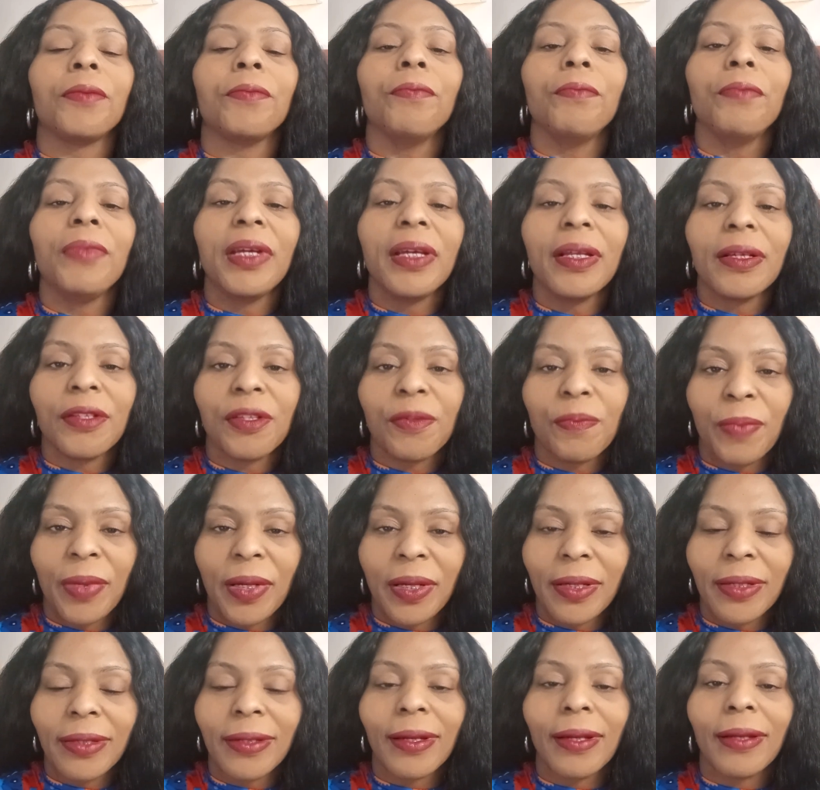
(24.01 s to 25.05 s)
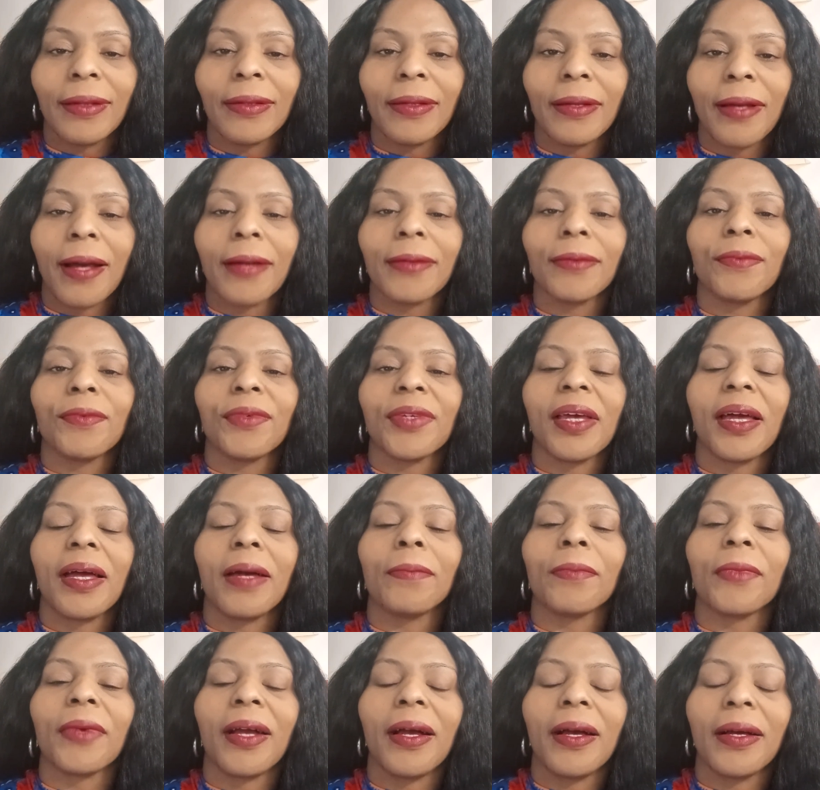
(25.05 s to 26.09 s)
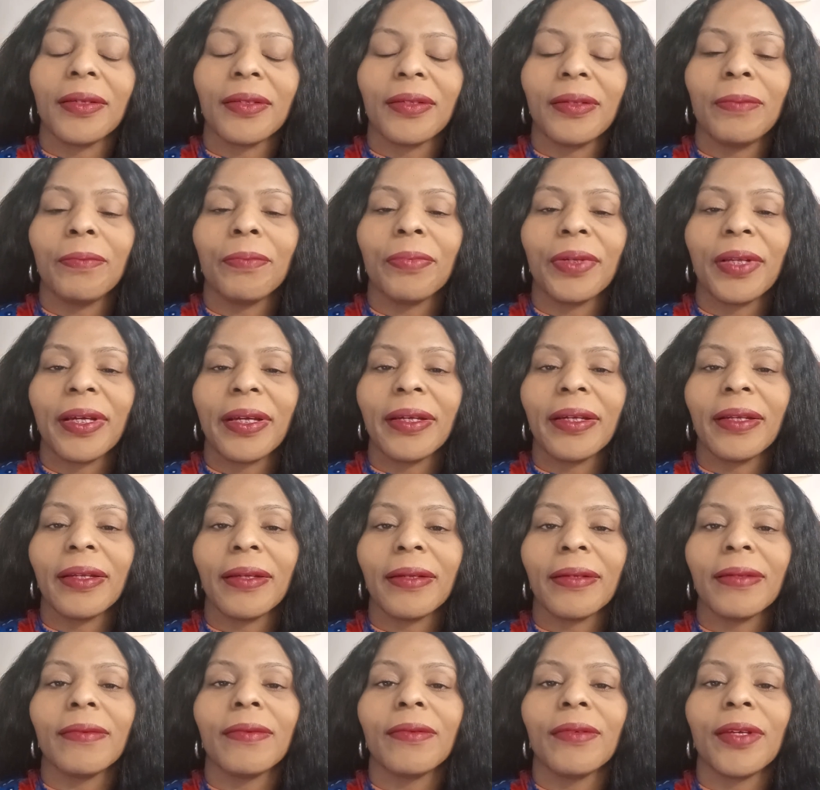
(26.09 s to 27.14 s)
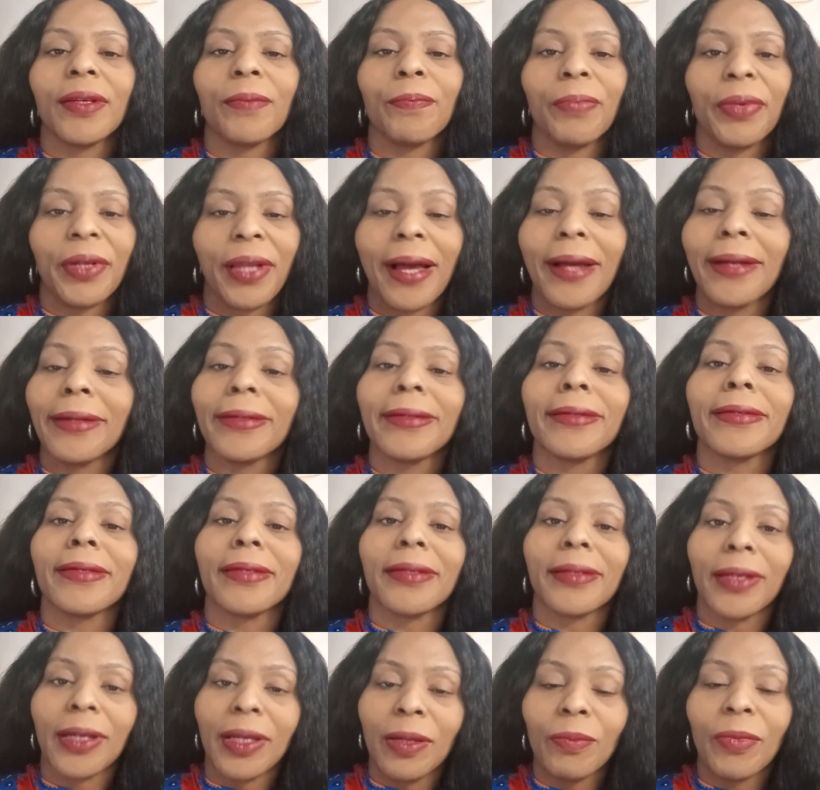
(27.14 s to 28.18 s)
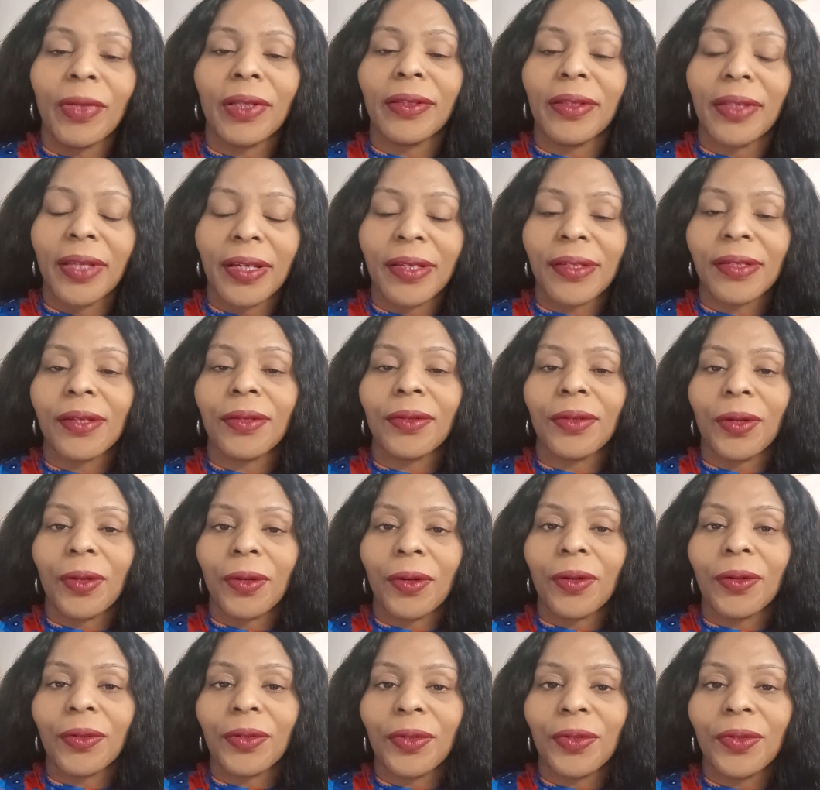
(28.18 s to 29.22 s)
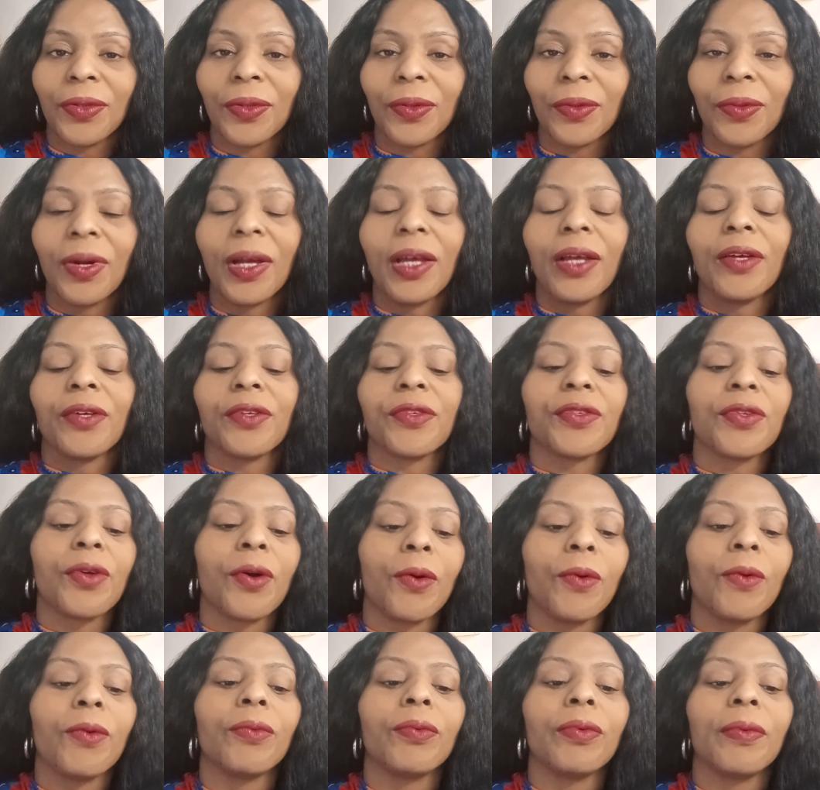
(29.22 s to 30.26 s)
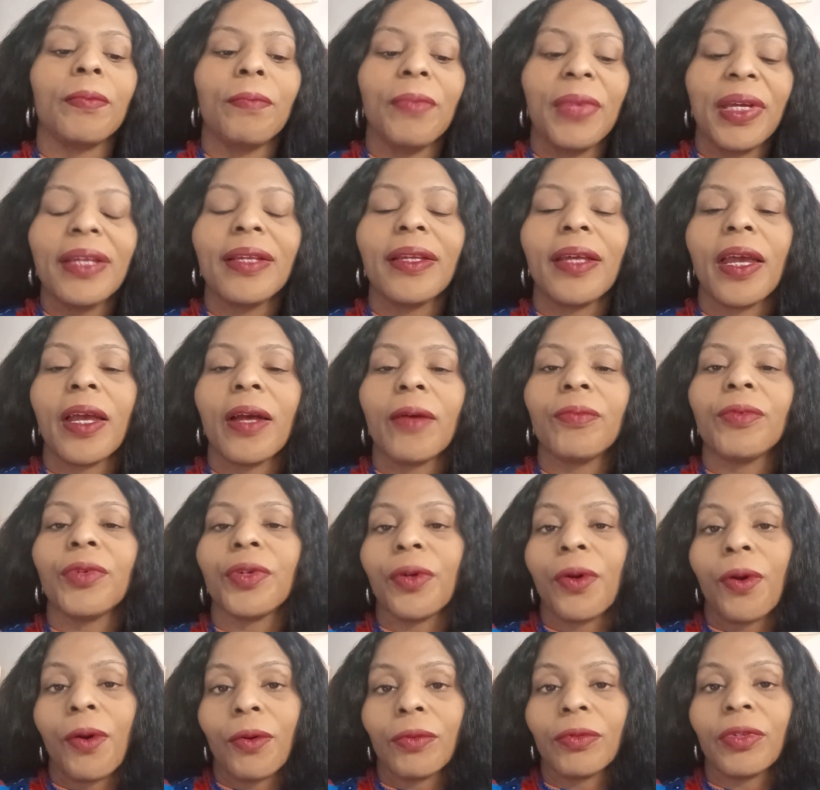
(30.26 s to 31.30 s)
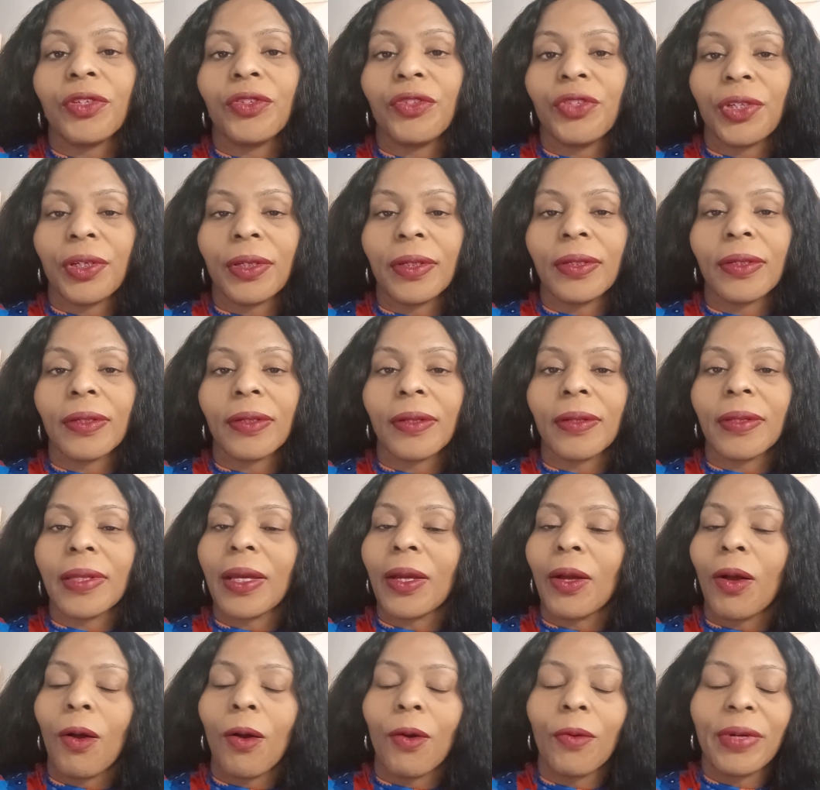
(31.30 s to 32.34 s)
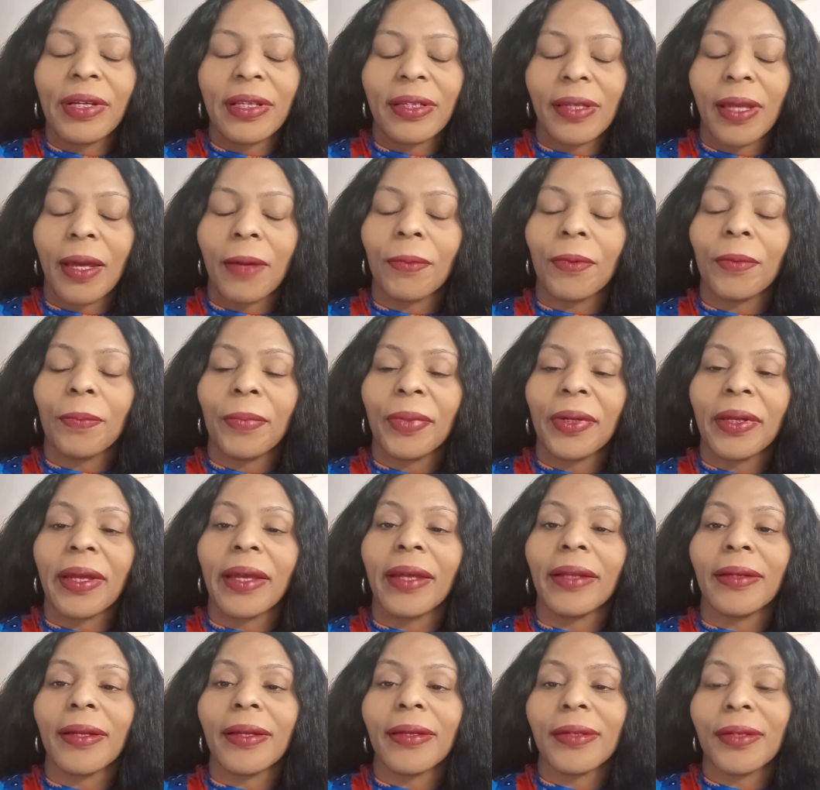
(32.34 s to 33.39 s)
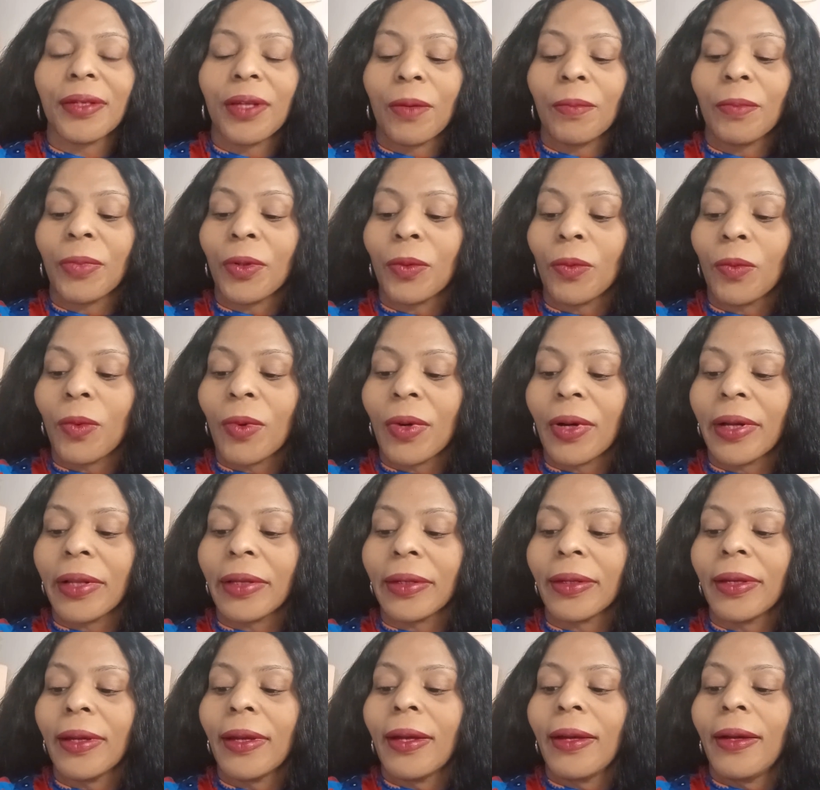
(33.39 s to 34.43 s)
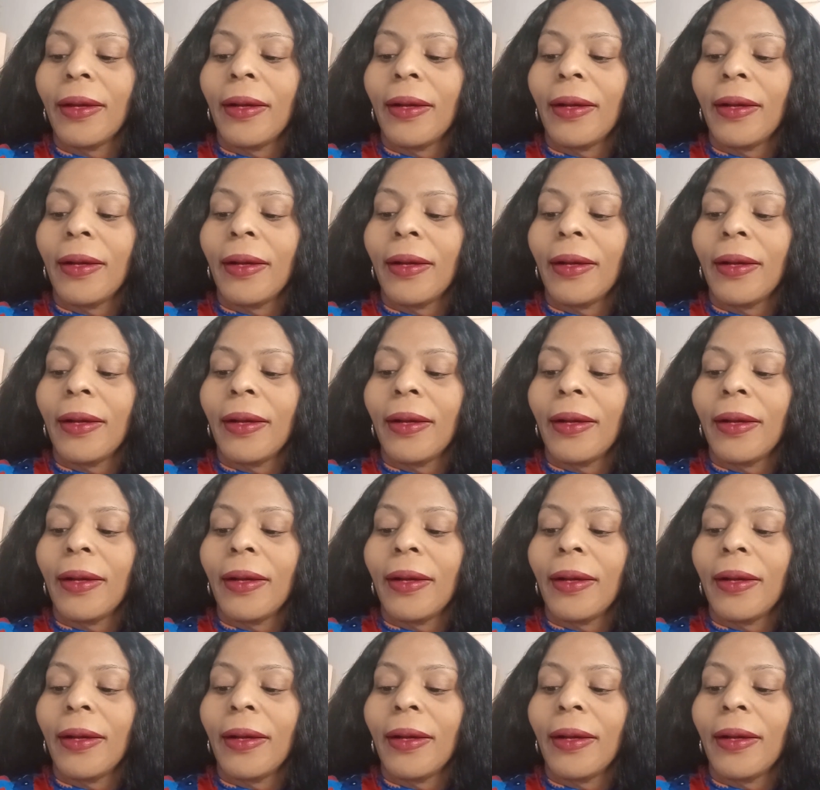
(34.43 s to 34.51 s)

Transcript: Men spend a lot of time contemplating, plotting and scheming things that they're going to do. So men have their own agenda. They always have a plan. That's number one.